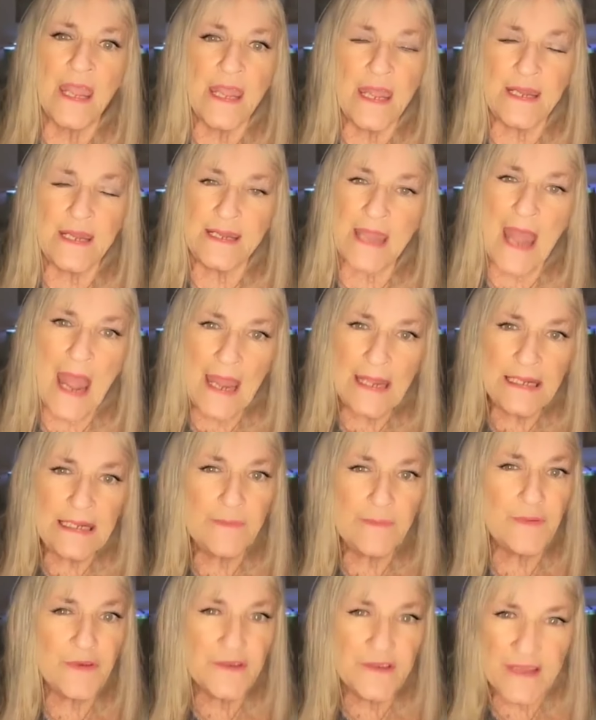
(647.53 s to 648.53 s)
And
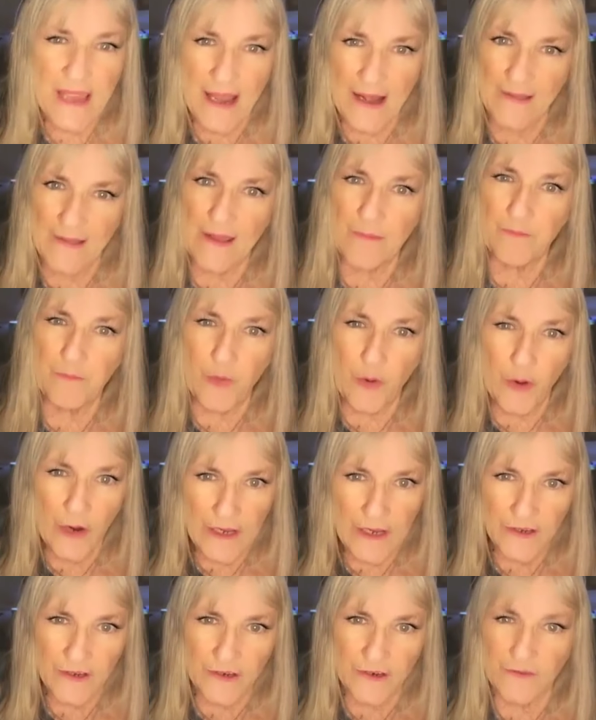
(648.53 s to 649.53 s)
90% of them
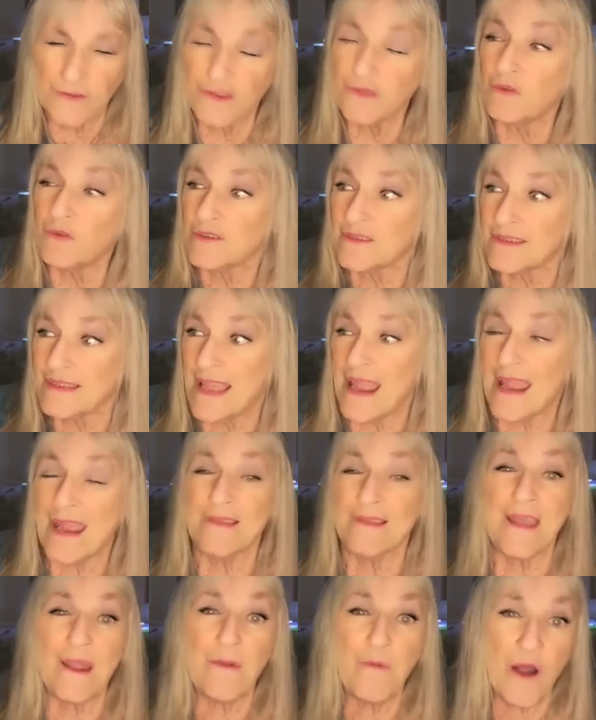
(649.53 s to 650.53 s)
prisoners will
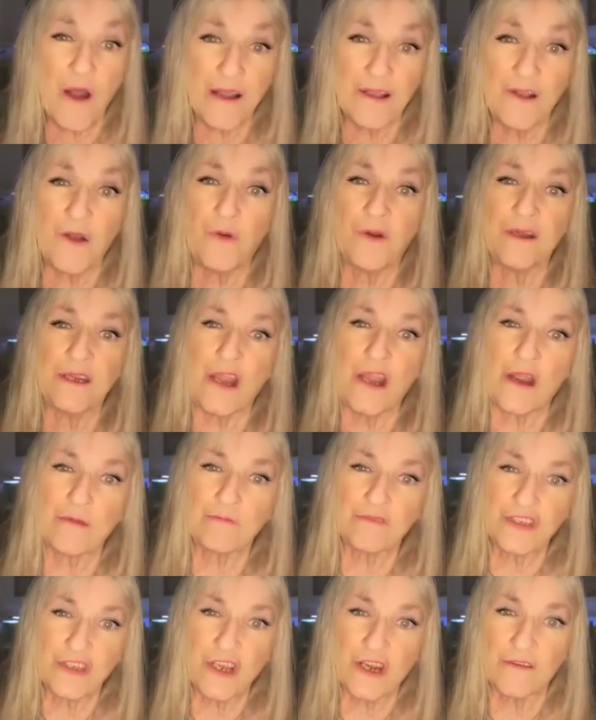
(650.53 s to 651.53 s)
say they want to go in the
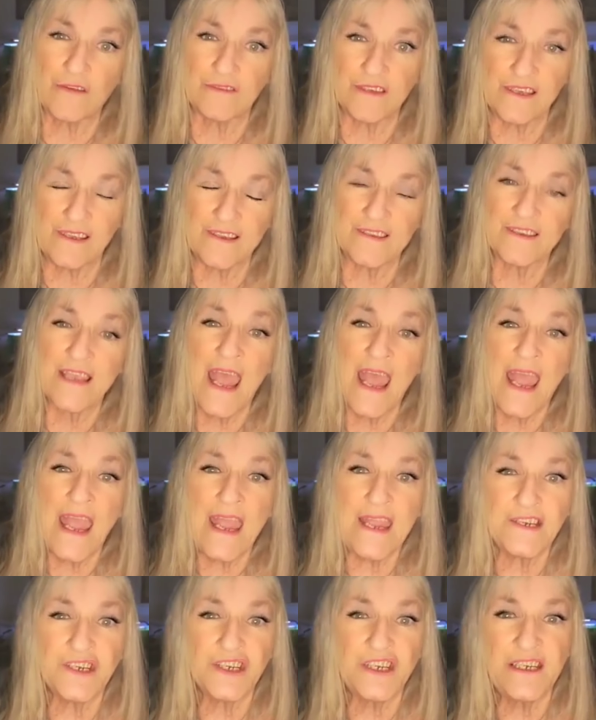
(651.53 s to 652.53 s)
armed services.
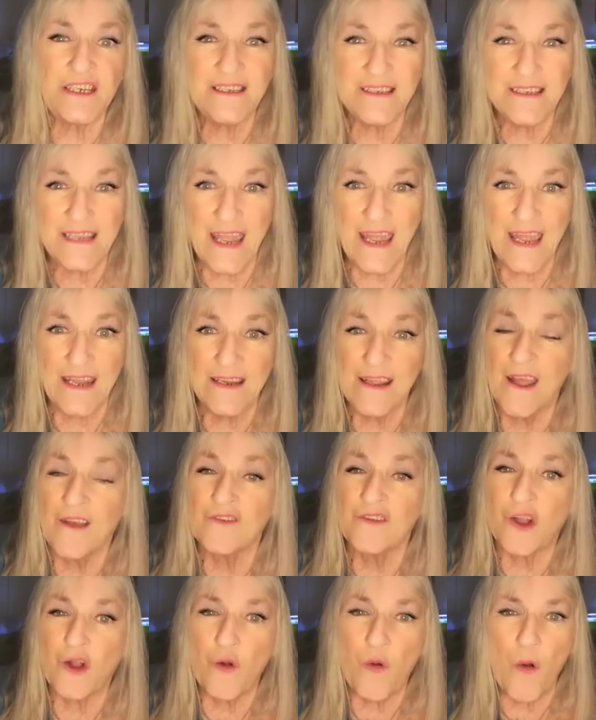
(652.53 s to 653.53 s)
And she said
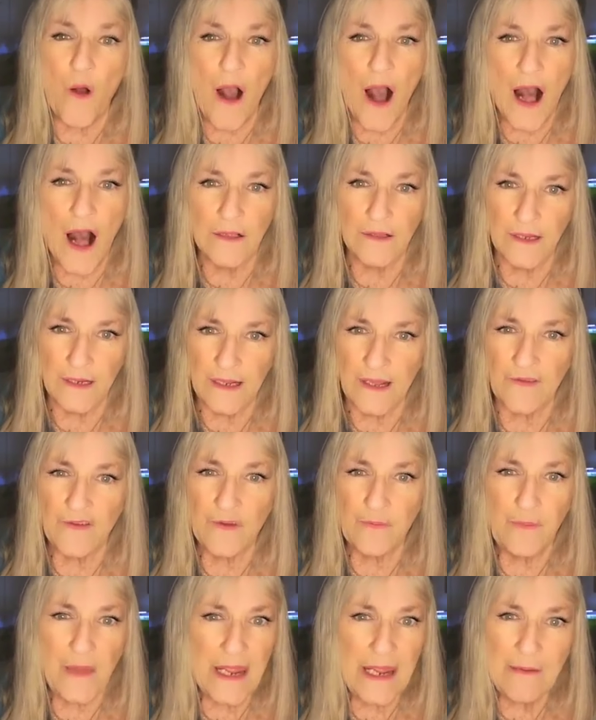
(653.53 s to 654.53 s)
the quality of
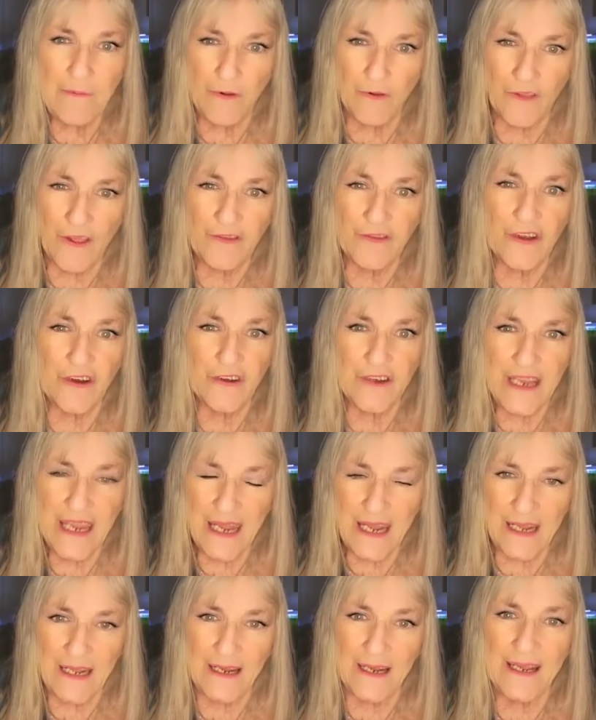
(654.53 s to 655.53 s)
the people that they're
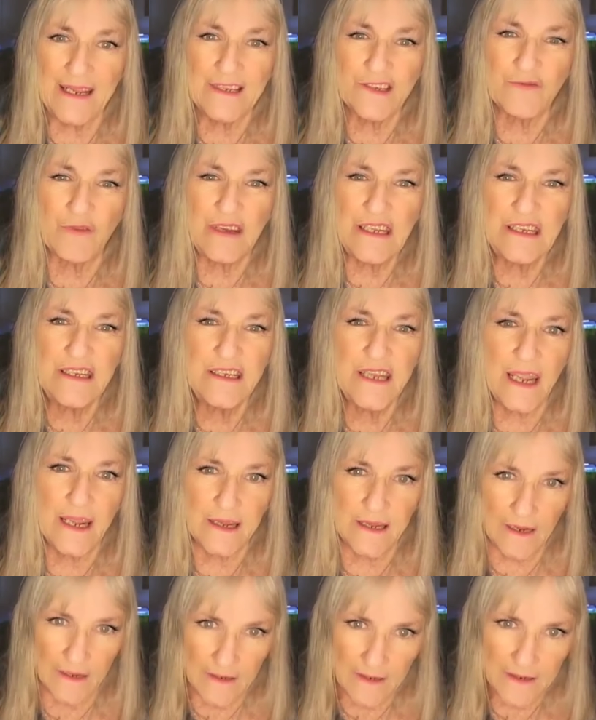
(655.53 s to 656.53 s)
getting is
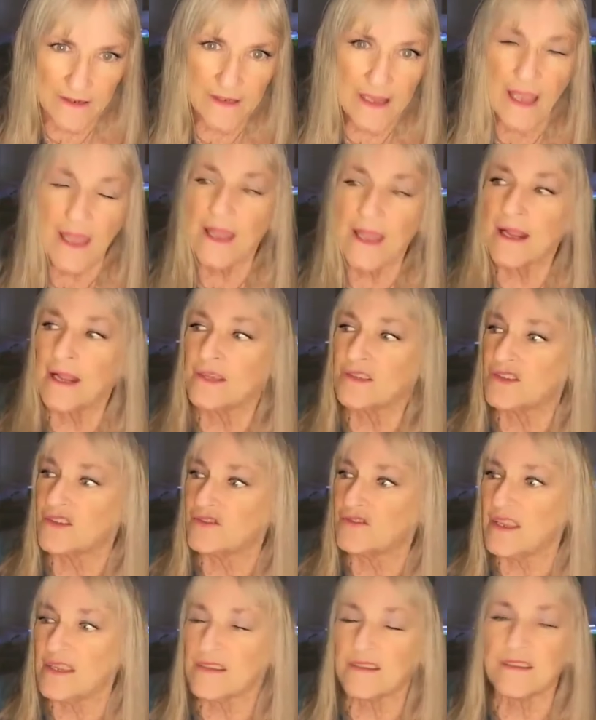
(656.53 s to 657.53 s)
ridiculous because they're
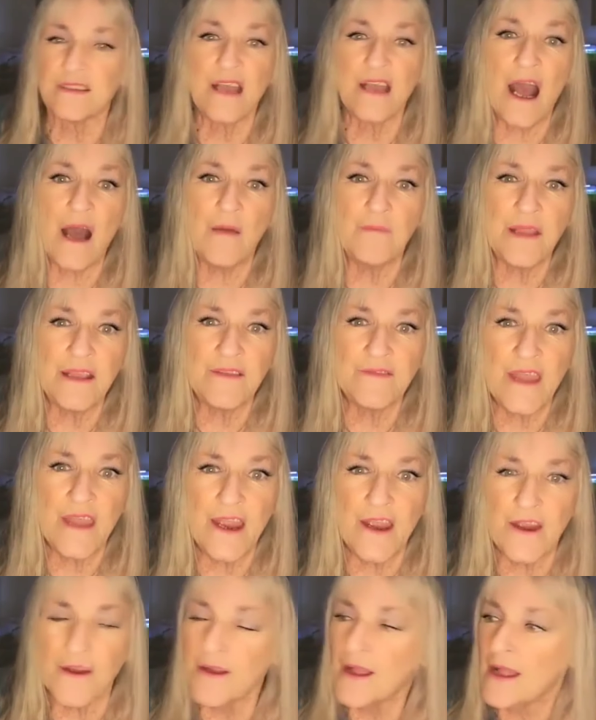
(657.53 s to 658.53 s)
this coming
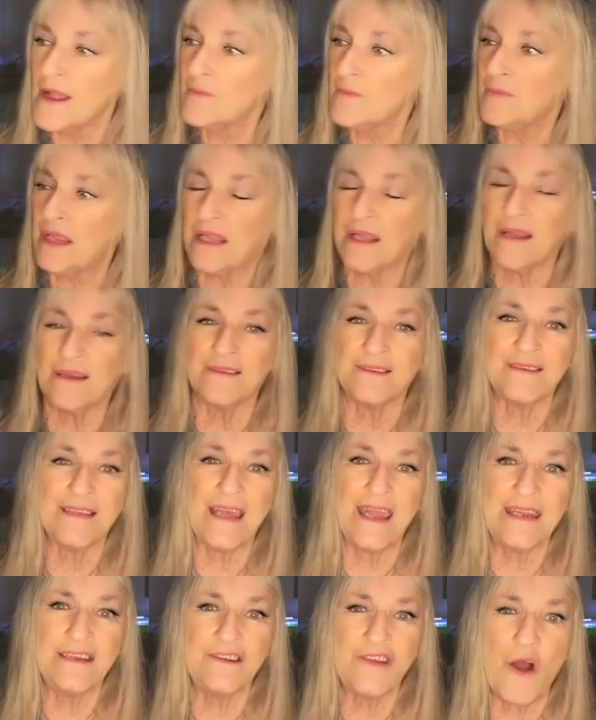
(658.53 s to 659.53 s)
there because
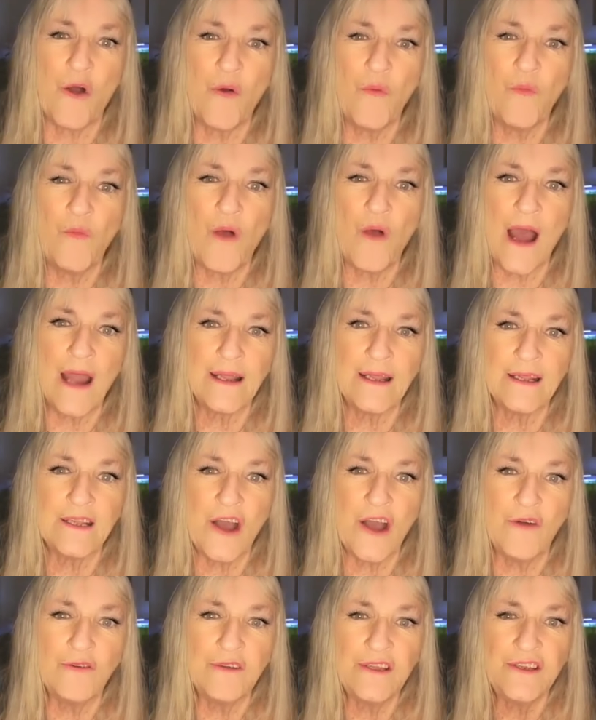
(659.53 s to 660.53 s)
they don't want to
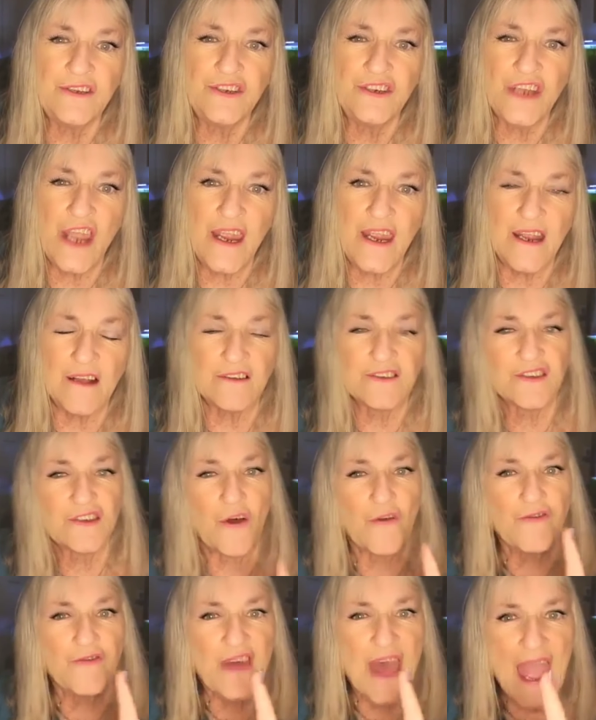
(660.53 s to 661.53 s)
go to jail.
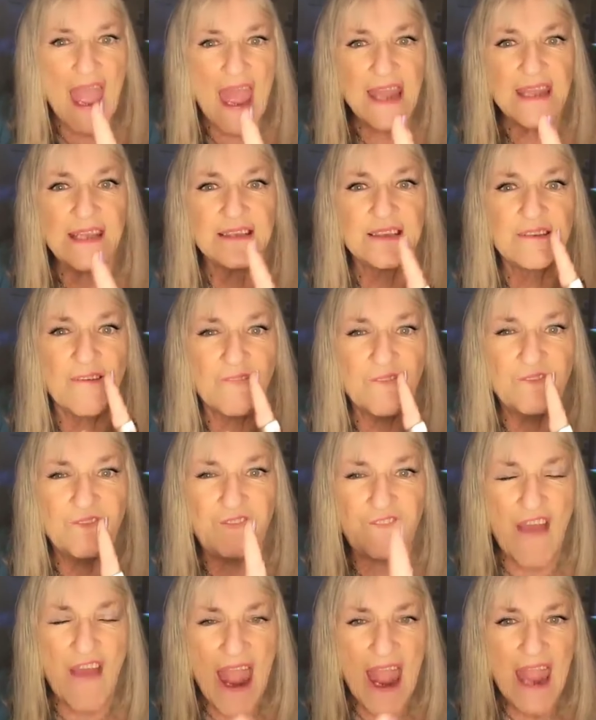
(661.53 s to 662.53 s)
So that is the
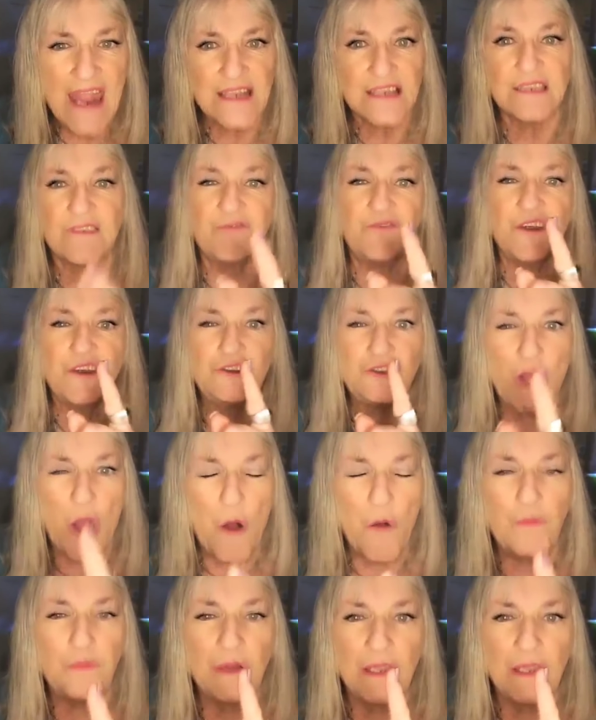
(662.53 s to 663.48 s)
facts. If you don't